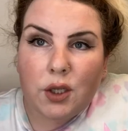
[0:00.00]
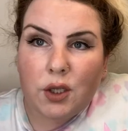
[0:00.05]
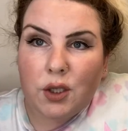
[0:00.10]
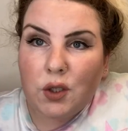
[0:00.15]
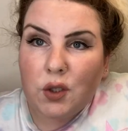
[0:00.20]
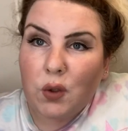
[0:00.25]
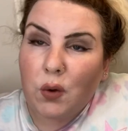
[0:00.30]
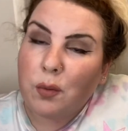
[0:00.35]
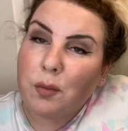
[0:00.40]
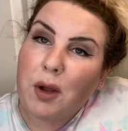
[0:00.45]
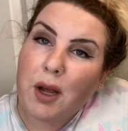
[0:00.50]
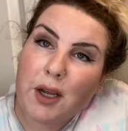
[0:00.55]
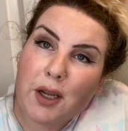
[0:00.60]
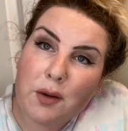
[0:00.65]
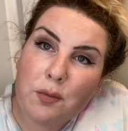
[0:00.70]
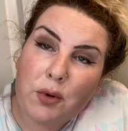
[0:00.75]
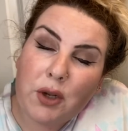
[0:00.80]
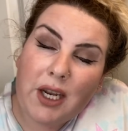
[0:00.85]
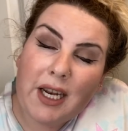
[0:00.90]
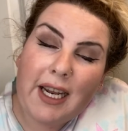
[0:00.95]
So I'm not gonna
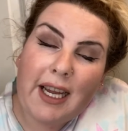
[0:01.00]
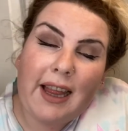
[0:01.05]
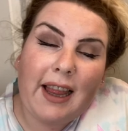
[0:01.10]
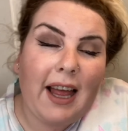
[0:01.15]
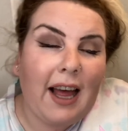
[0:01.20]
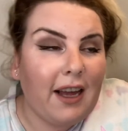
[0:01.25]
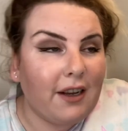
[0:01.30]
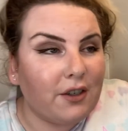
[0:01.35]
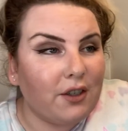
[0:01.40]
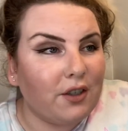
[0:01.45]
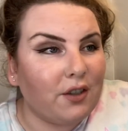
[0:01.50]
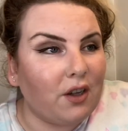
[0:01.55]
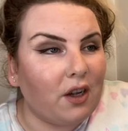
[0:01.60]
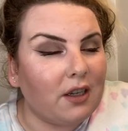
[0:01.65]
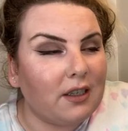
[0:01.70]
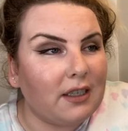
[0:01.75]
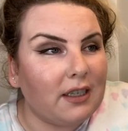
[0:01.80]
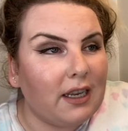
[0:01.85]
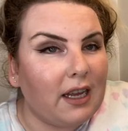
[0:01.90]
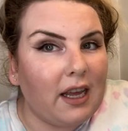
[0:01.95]
put any lashes on
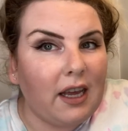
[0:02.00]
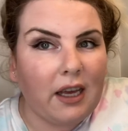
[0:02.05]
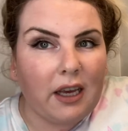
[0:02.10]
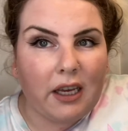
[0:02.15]
today.